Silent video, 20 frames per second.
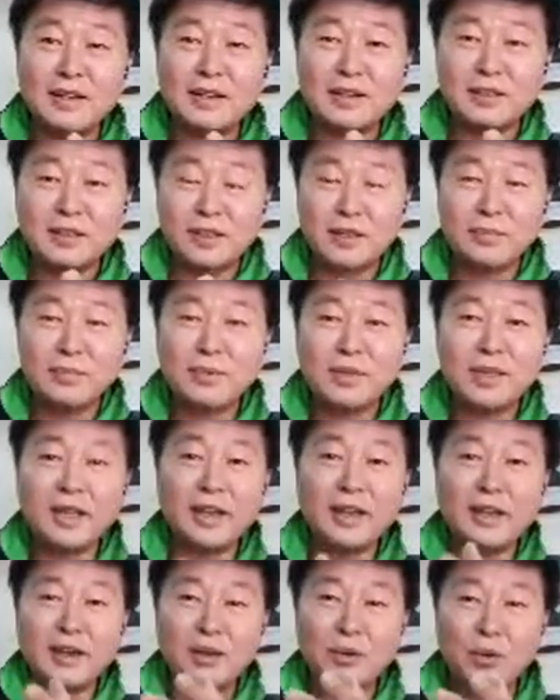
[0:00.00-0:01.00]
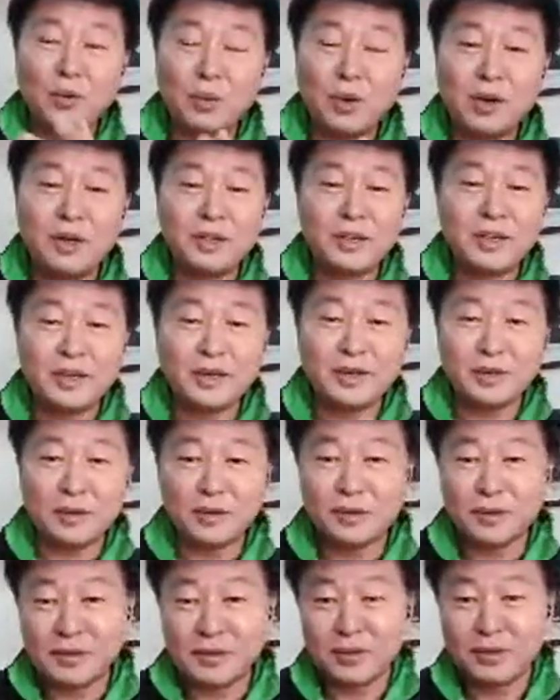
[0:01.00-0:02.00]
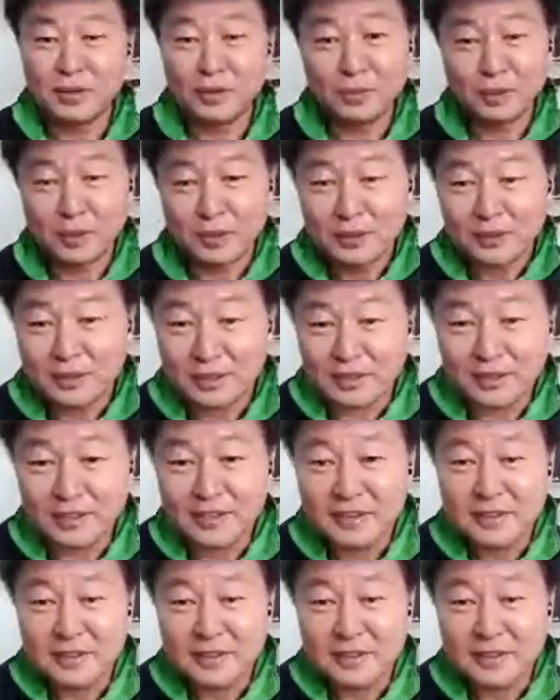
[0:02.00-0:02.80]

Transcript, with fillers: something walking under the water